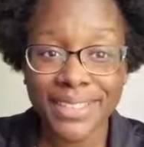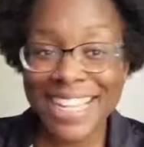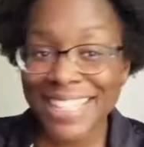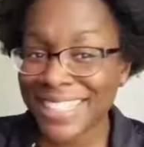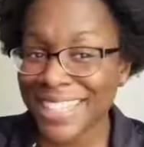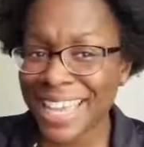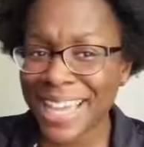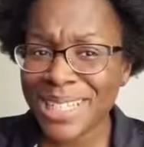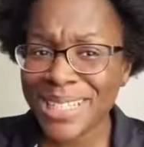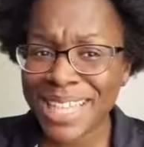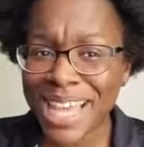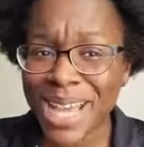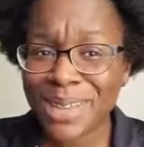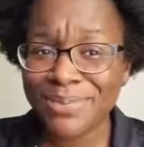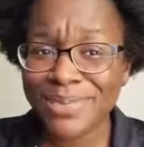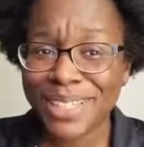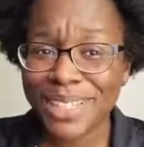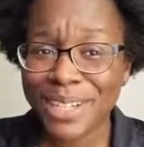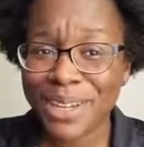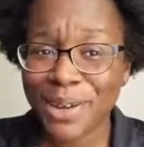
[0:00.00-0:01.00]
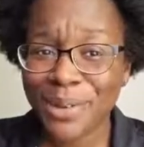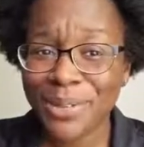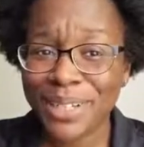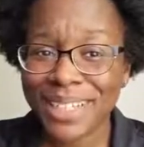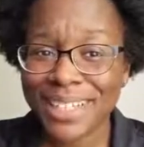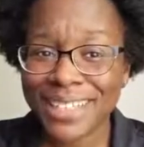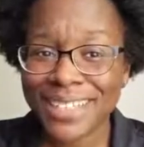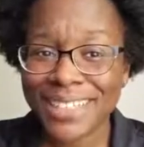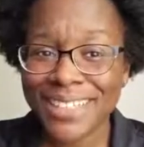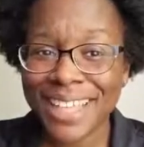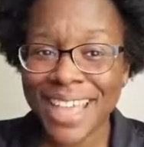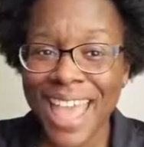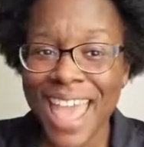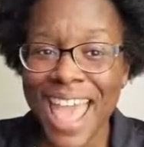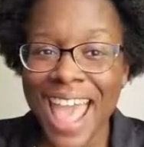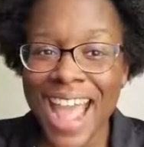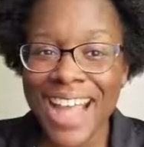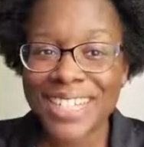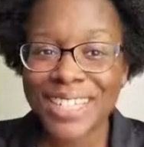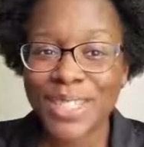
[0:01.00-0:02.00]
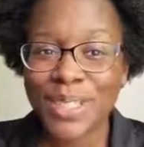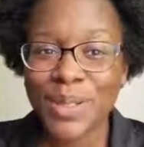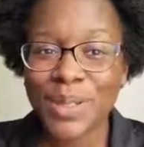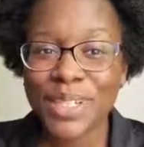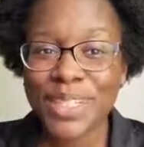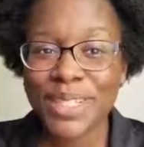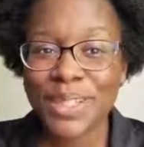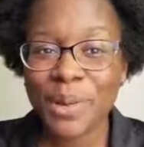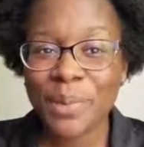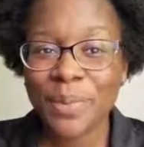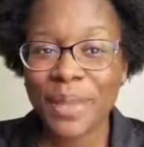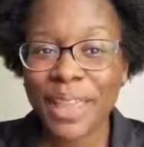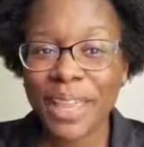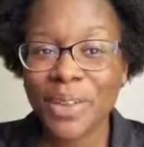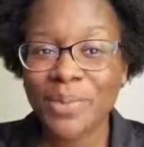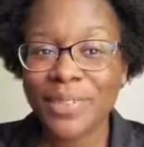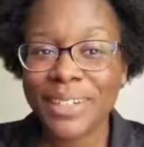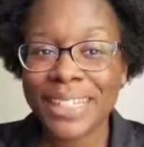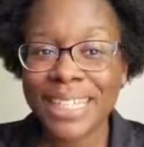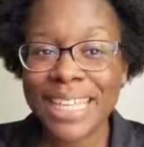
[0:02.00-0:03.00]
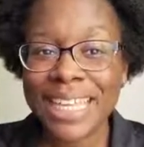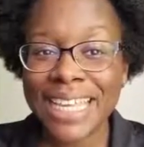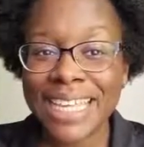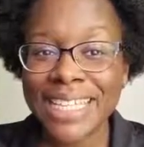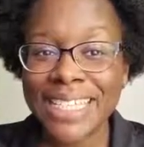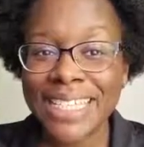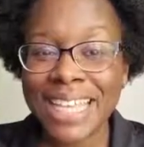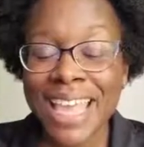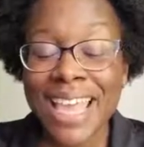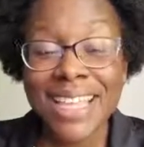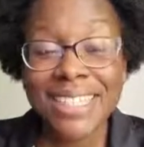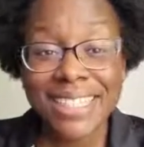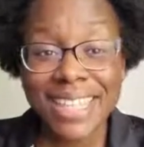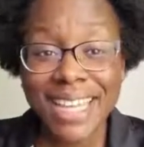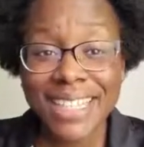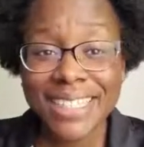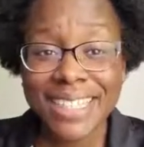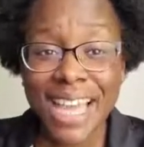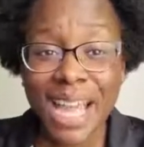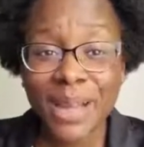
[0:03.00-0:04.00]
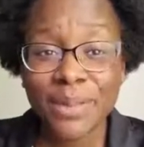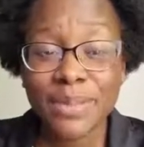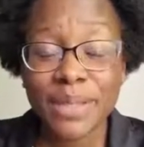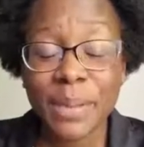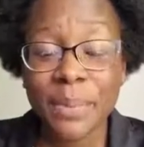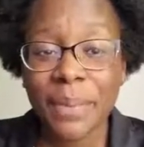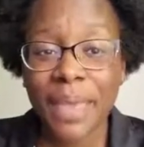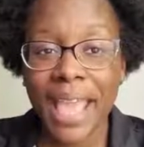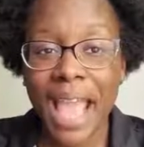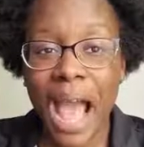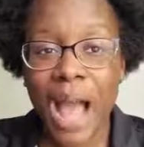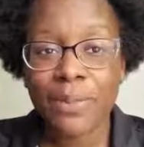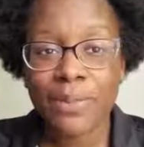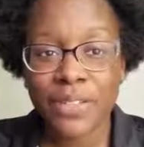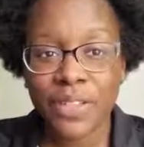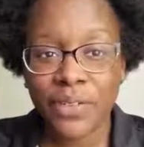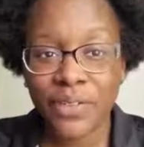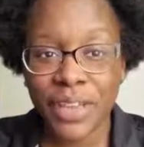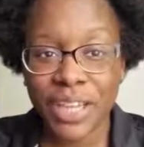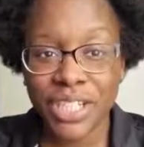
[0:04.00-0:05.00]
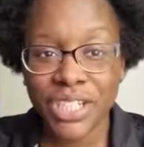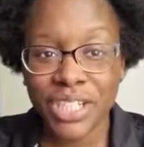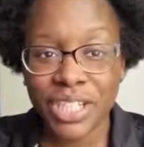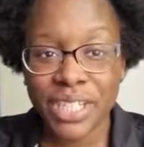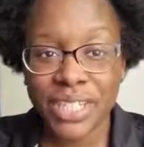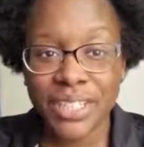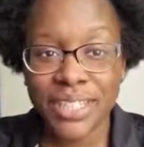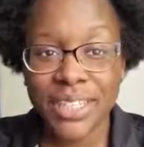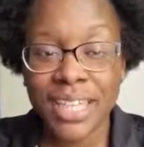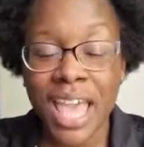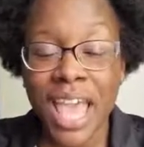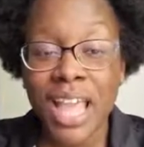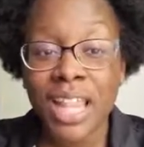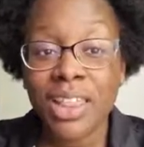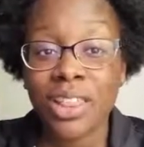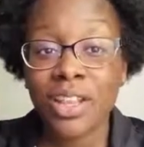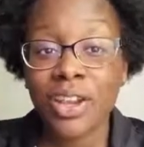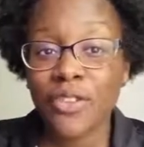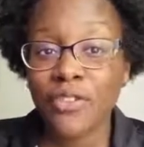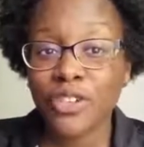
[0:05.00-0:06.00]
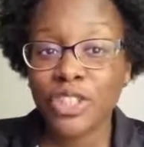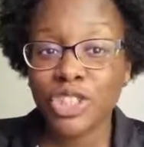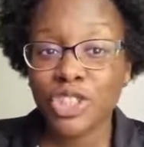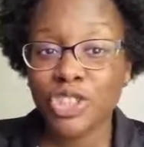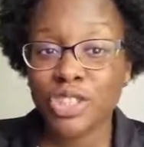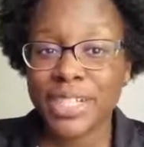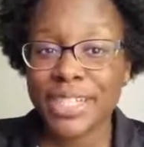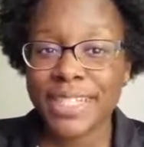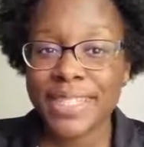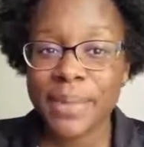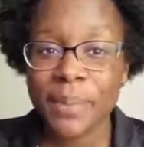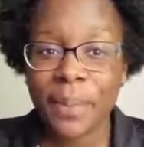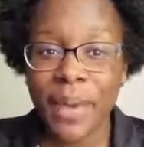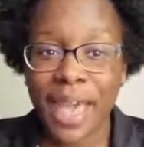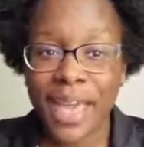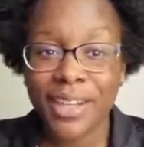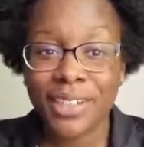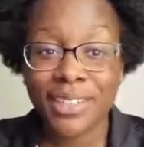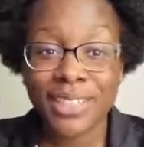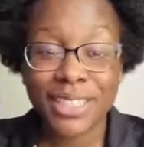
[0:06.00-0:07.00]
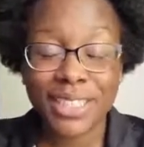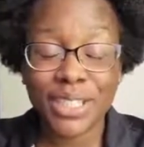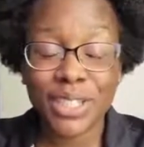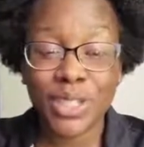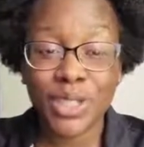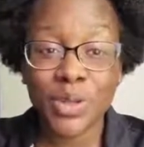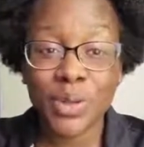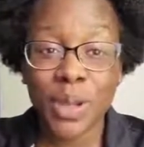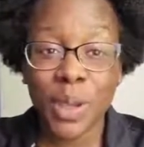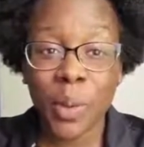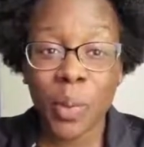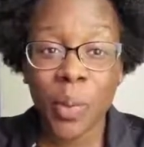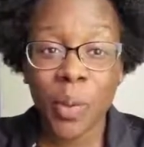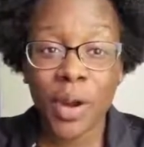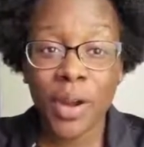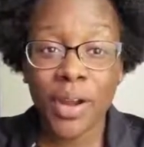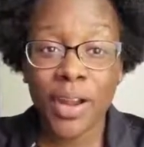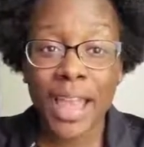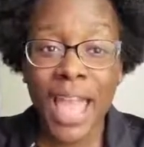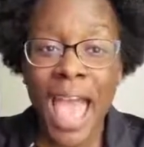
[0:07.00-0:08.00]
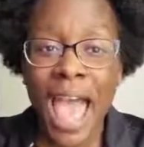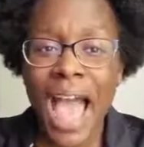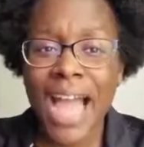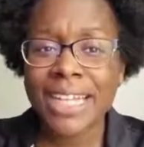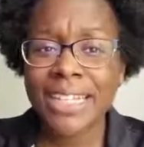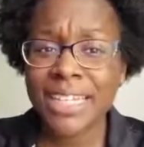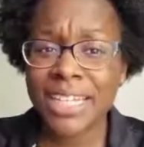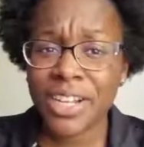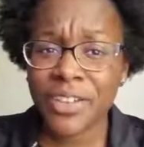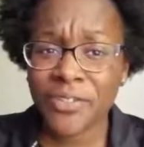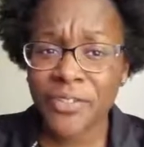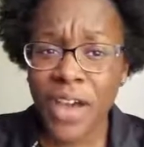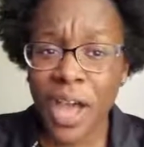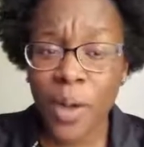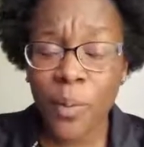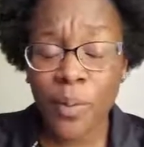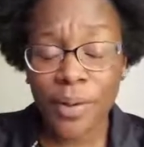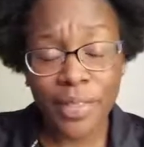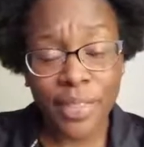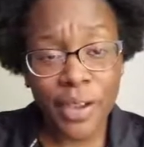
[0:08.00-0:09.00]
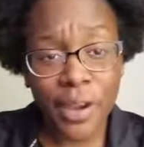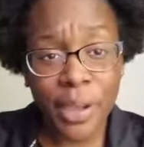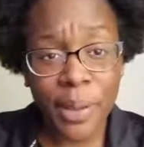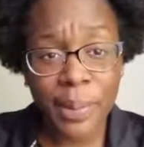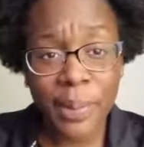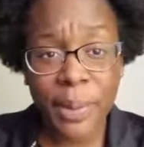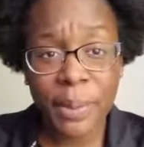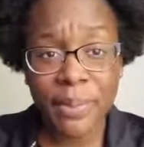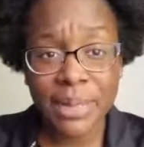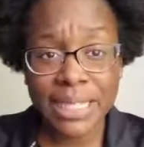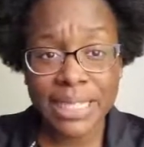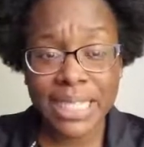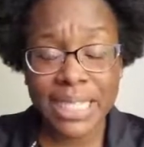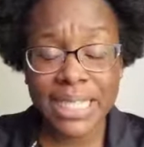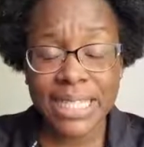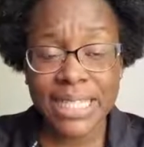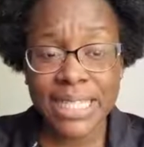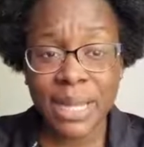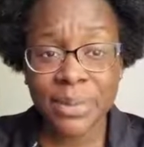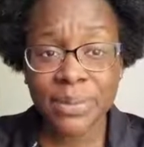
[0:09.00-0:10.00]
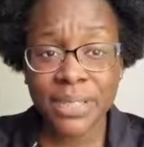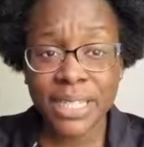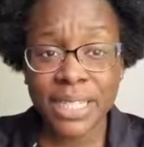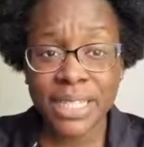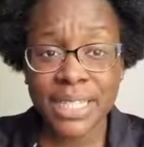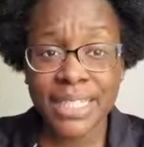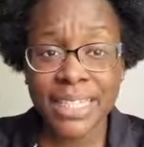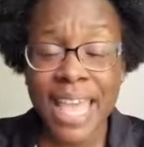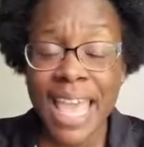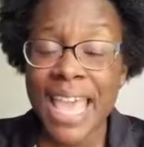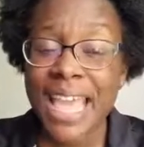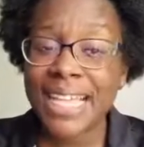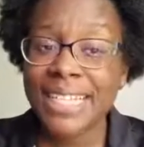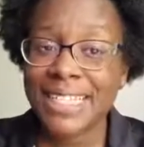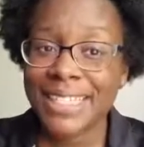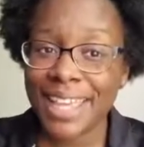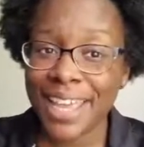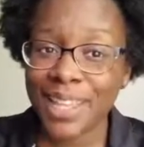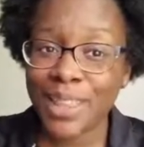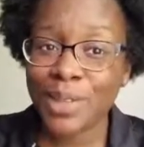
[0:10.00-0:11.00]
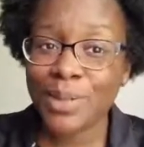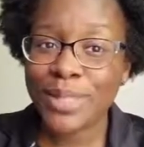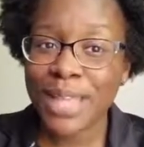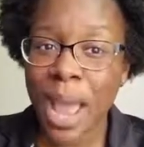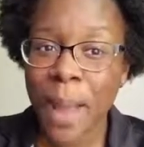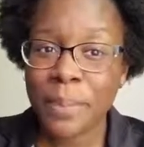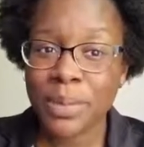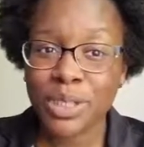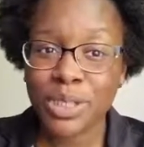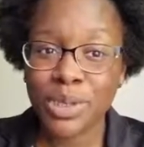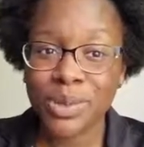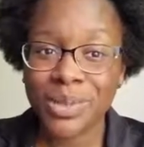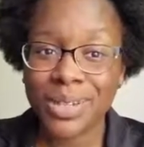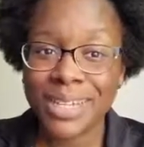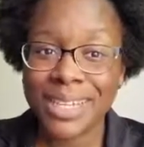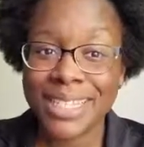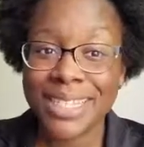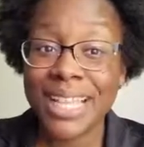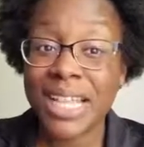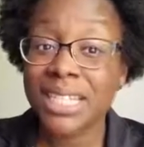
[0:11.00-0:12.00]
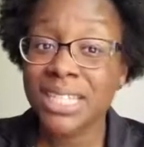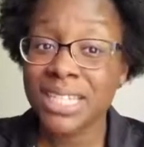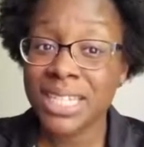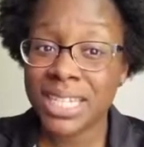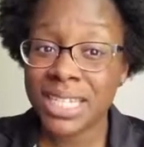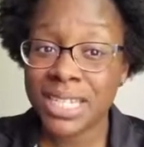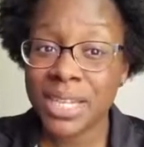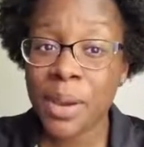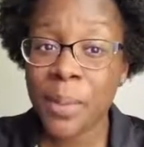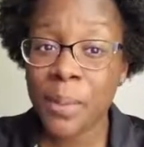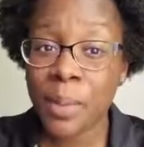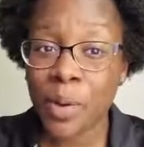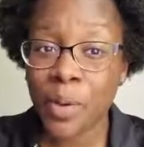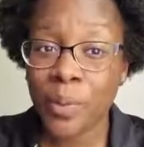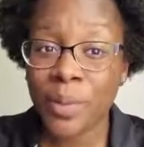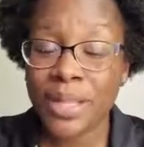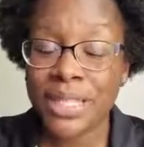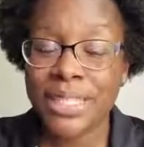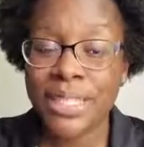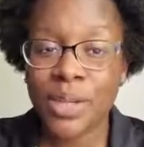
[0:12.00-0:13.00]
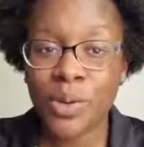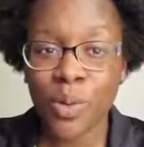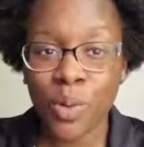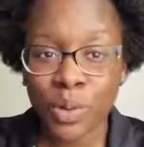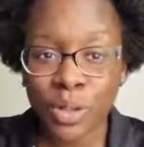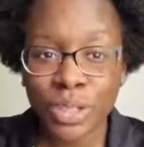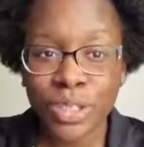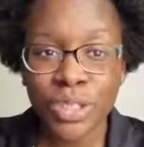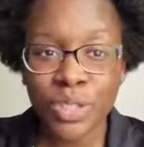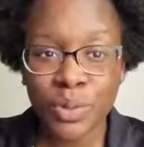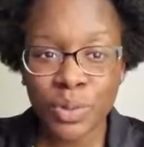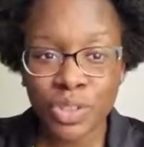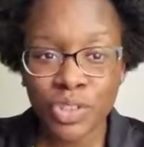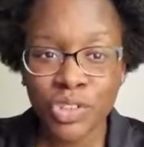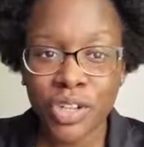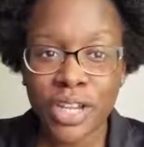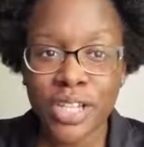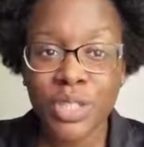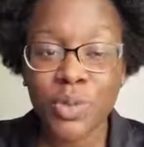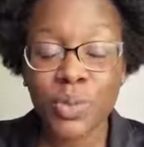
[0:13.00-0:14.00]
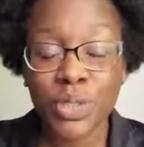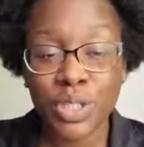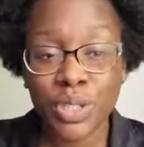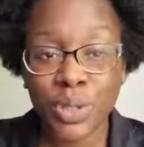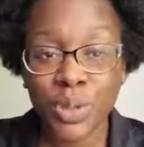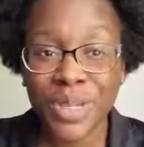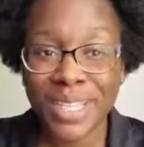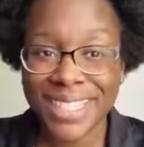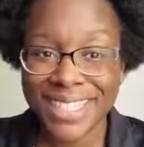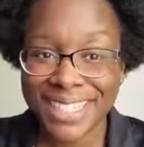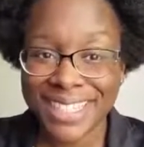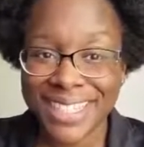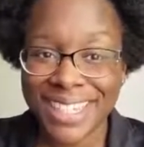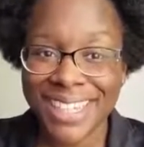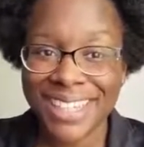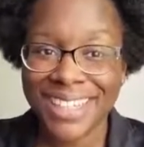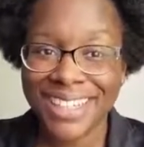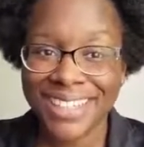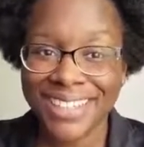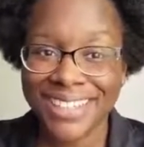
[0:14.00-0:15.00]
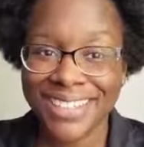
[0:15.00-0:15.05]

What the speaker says: Take time to notice. As students are being released, take time to make observations. Look for trends and patterns in student work, identify where there could be misconceptions, and take those opportunities as teaching moments in order to address what students need.